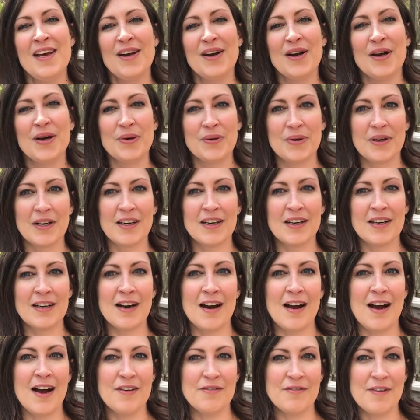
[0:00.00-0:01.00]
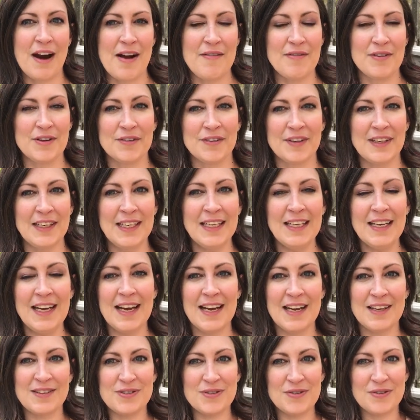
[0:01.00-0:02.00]
or on Ravelry
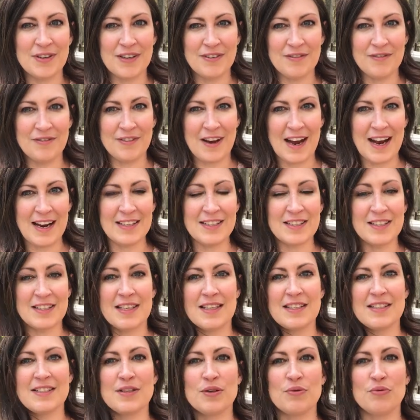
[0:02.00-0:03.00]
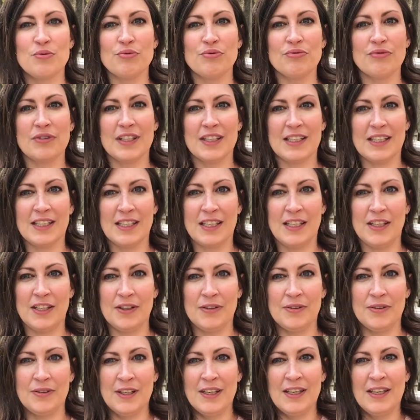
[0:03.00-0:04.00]
and you can find this really
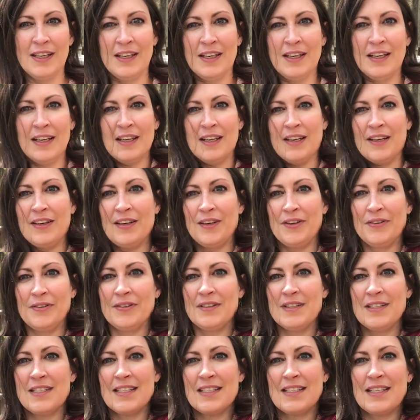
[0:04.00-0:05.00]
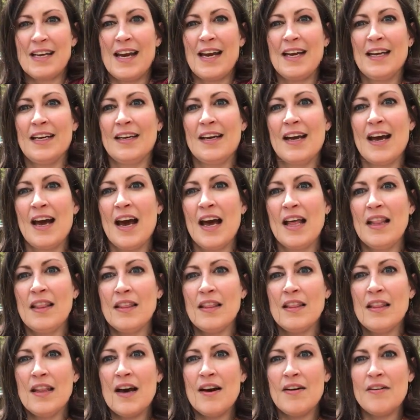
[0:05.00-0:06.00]
cute new design. I
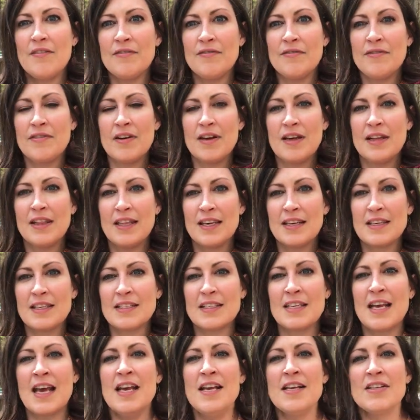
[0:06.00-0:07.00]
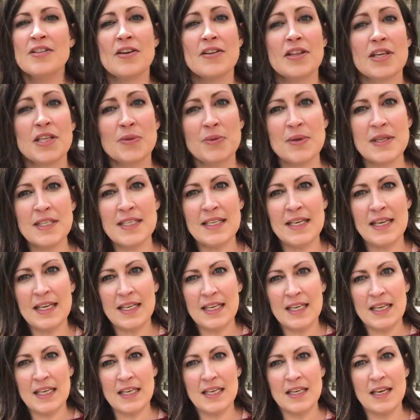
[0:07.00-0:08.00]
love this. So this was knit
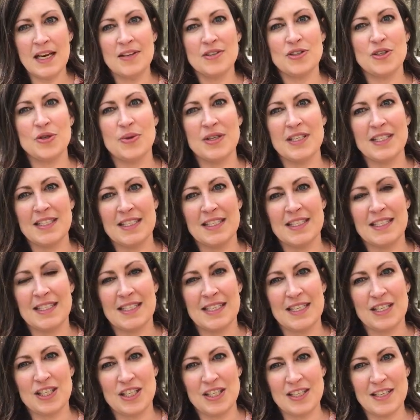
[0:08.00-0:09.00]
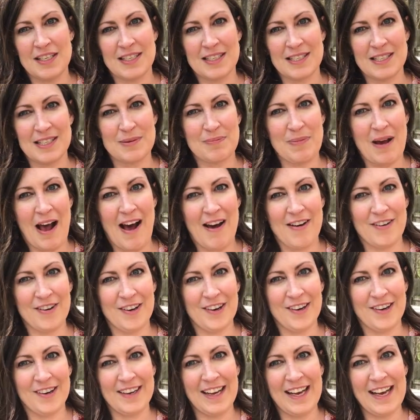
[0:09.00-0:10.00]
in twisted stitches
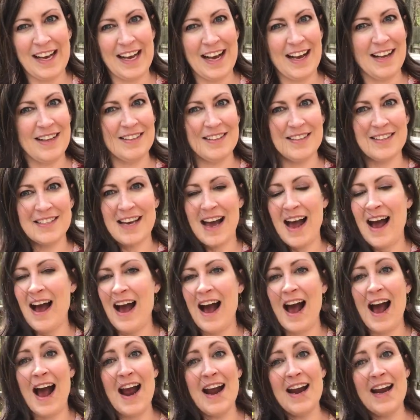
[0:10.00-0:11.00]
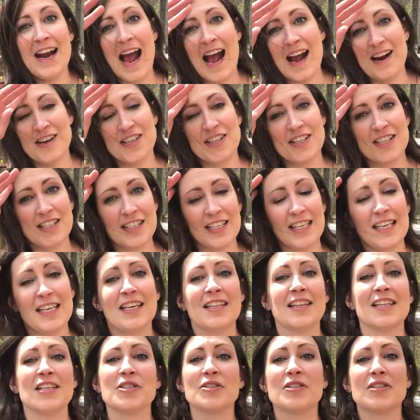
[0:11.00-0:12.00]
pattern and I actually,
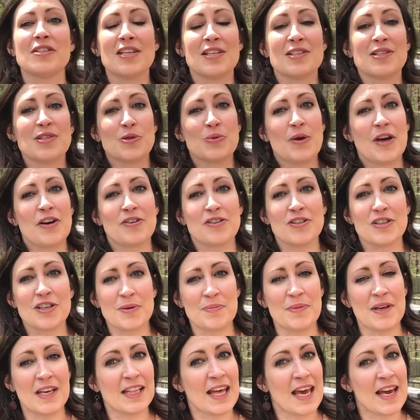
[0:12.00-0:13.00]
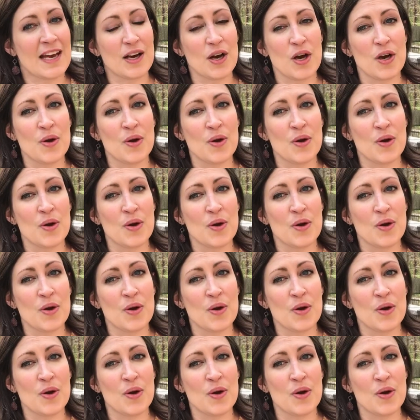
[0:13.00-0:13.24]
this, this sweater took me like